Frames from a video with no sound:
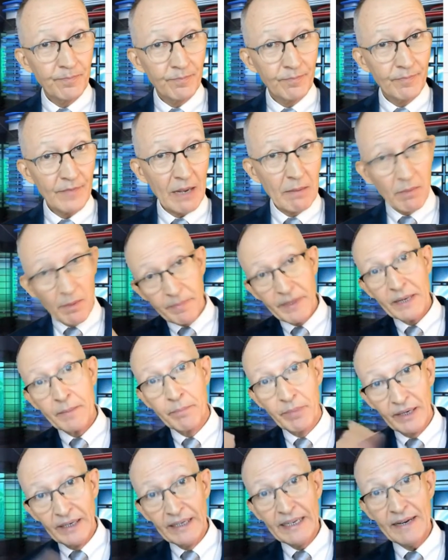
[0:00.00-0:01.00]
I'm a big
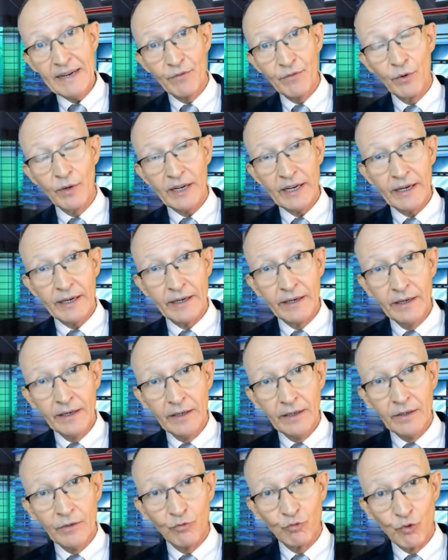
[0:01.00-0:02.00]
believer in
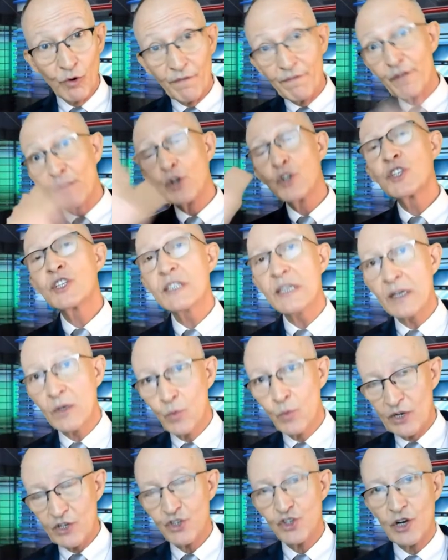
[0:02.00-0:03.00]
reversing
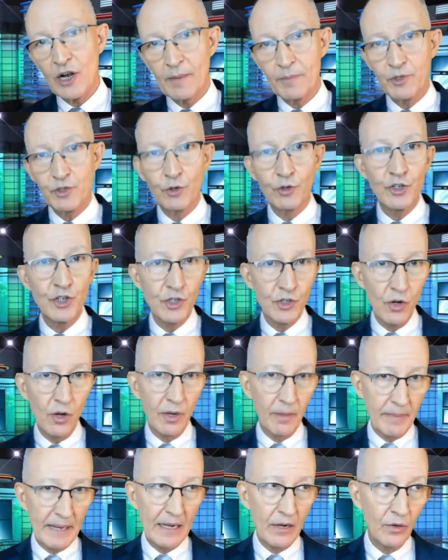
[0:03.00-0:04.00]
what job search is all
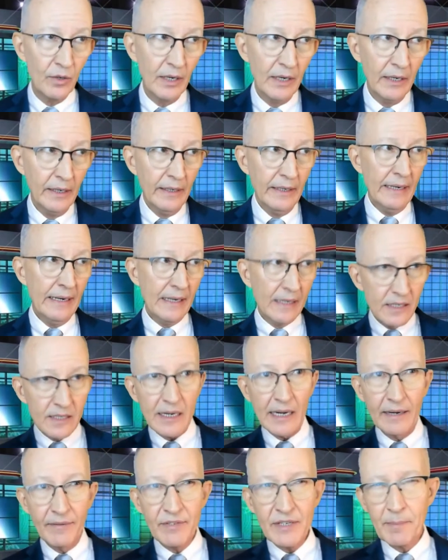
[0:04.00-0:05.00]
about
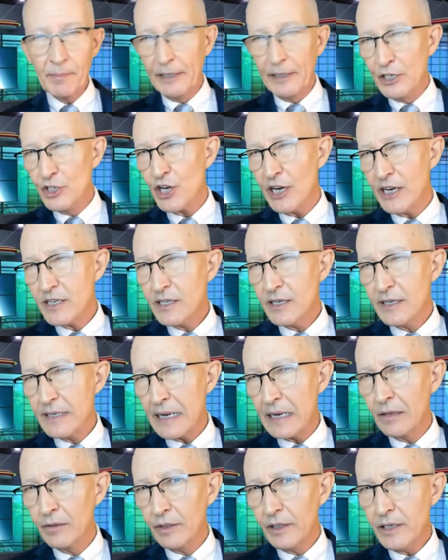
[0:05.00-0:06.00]
instead of simply chasing
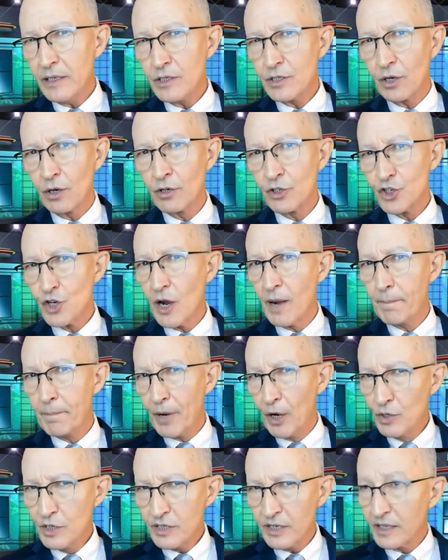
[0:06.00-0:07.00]
down these darn job
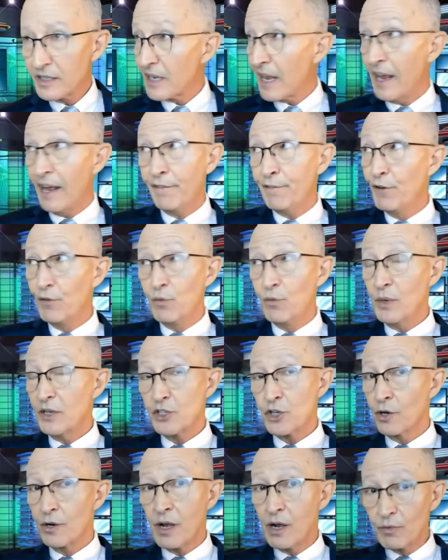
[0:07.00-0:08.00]
postings, half of which
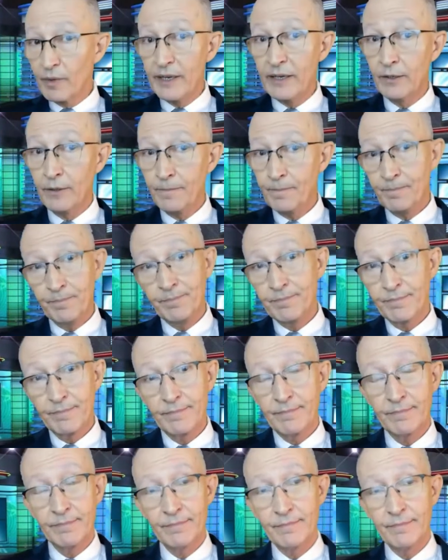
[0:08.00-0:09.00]
are not real.
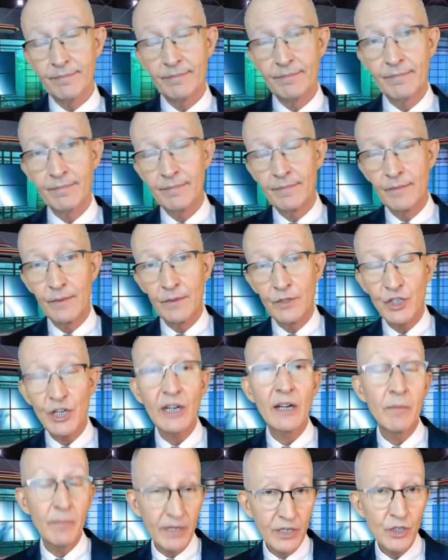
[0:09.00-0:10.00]
Check
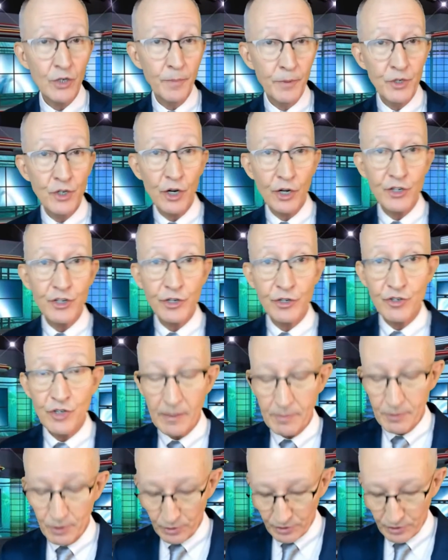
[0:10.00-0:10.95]
out my supercharging your job search